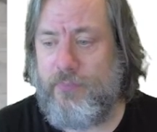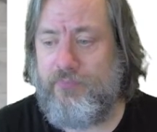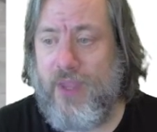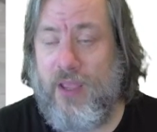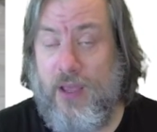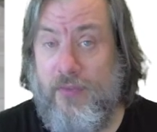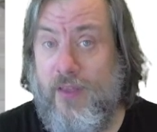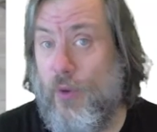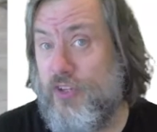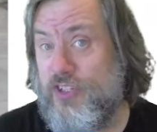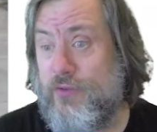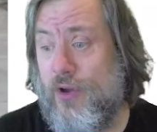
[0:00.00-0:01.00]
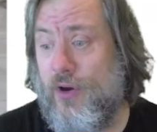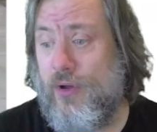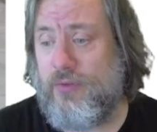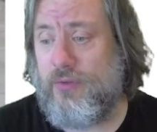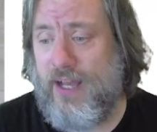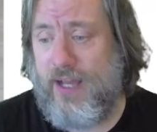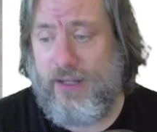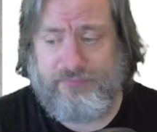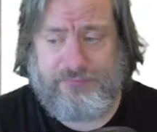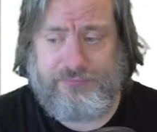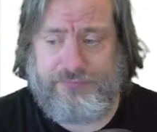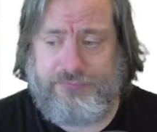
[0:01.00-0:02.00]
And then once you've got all of that,
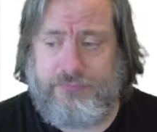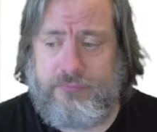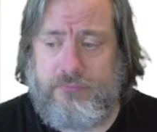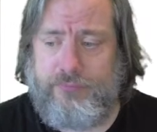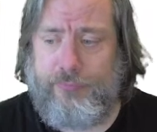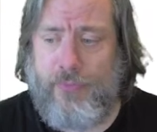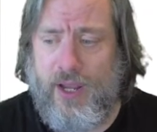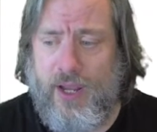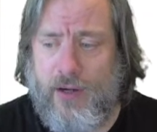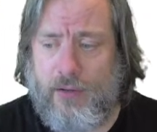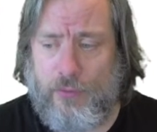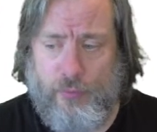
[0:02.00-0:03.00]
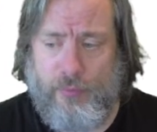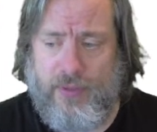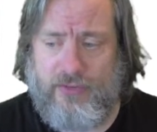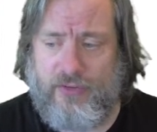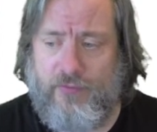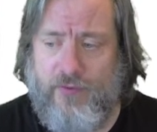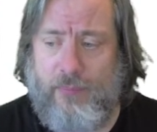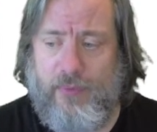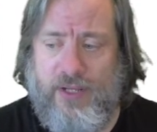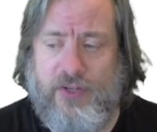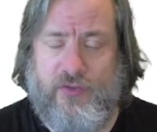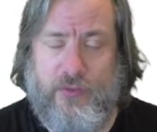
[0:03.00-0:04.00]
Heirloom is a family
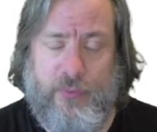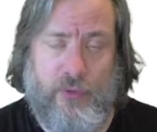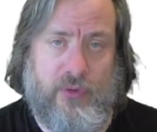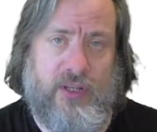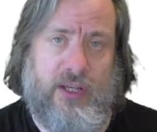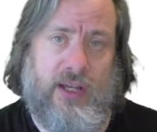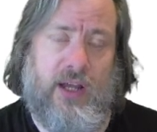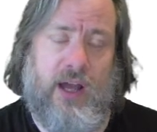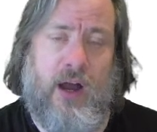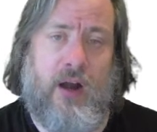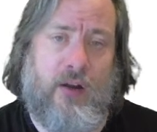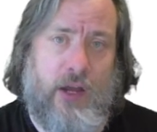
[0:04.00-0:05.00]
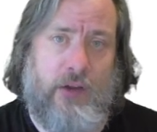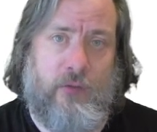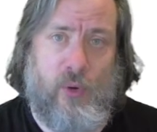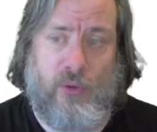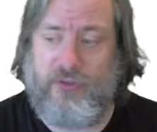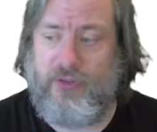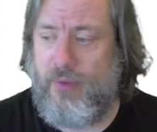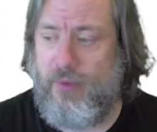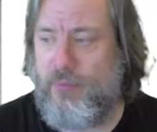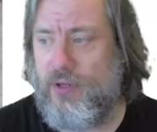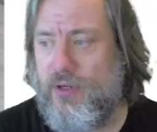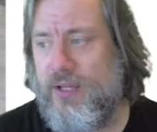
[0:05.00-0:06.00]
history book, archive quality
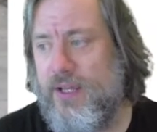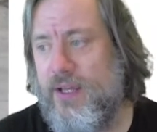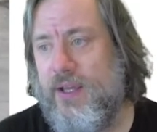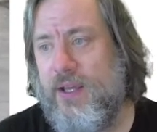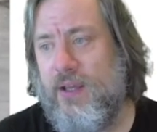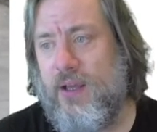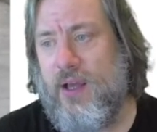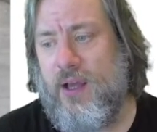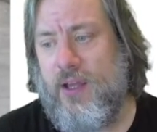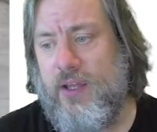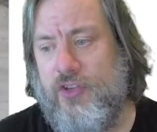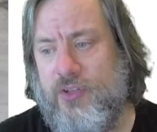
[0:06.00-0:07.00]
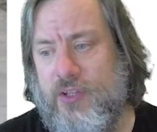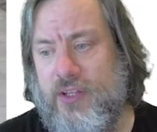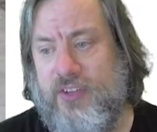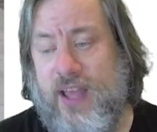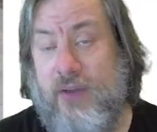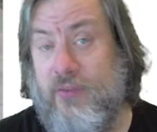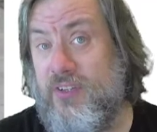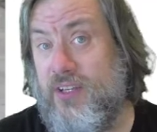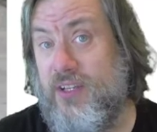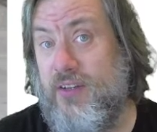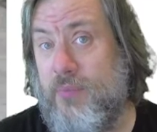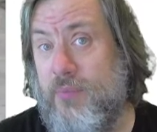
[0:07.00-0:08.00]
paper. It's
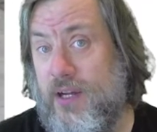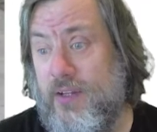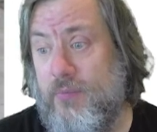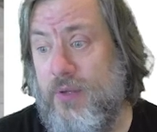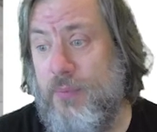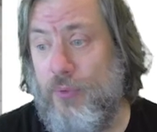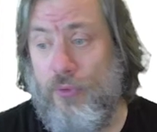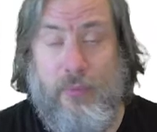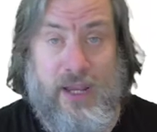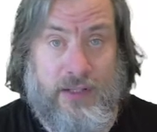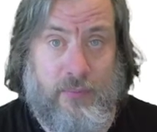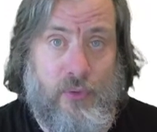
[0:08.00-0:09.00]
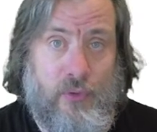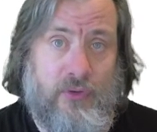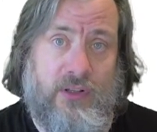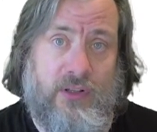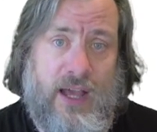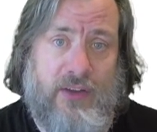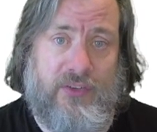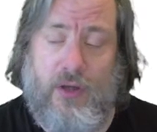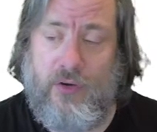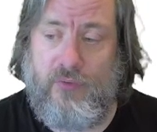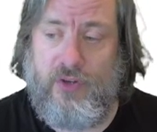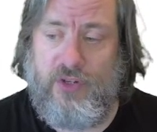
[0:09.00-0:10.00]
guaranteed by the people who make the book to last
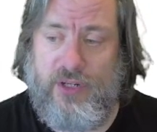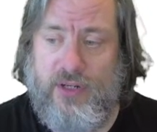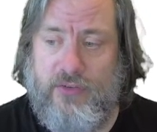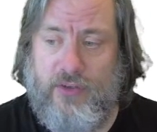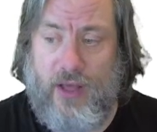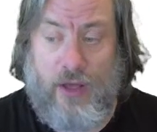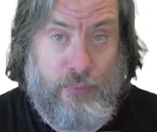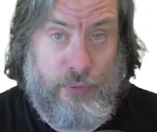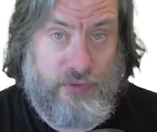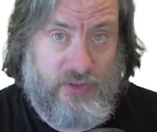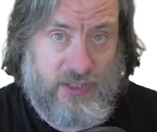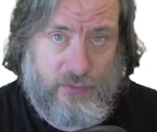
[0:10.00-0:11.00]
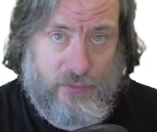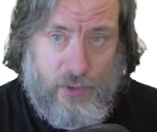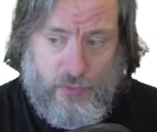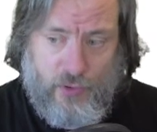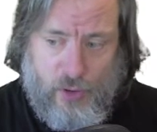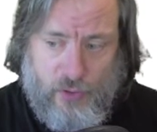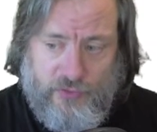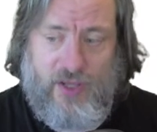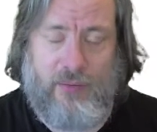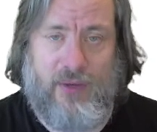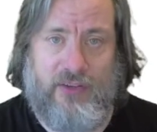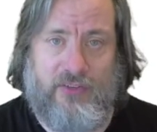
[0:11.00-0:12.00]
100 years. I'll put together all the
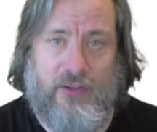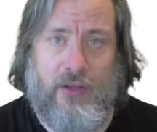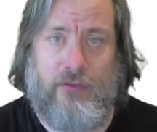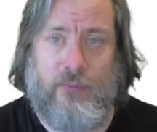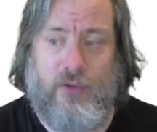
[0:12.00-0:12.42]
content myself, which